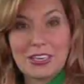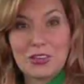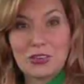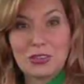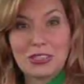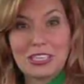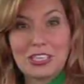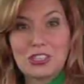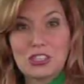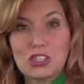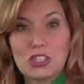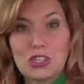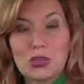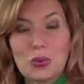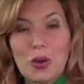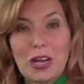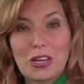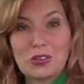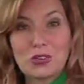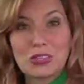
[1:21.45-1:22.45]
nearly
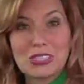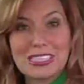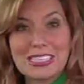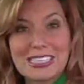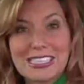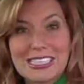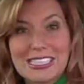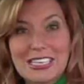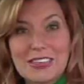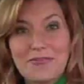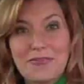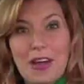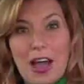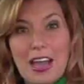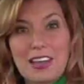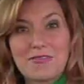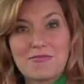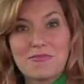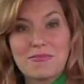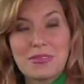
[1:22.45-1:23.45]

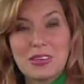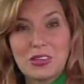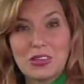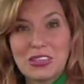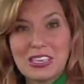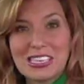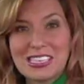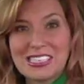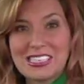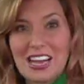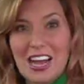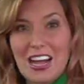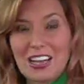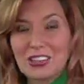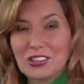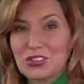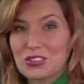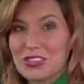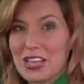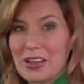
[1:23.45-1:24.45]
$265 million
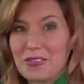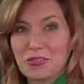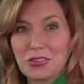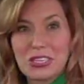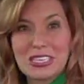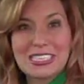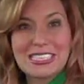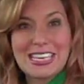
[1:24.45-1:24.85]
every